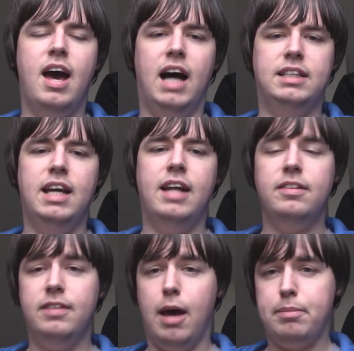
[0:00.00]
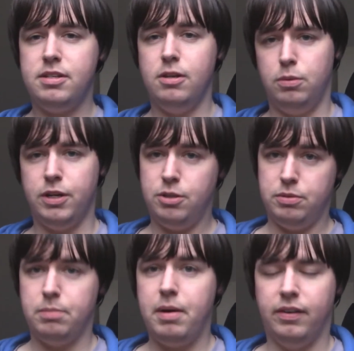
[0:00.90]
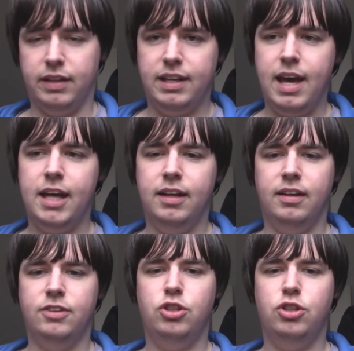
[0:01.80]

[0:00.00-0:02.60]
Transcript: at the end of the episode where she was apparently killed,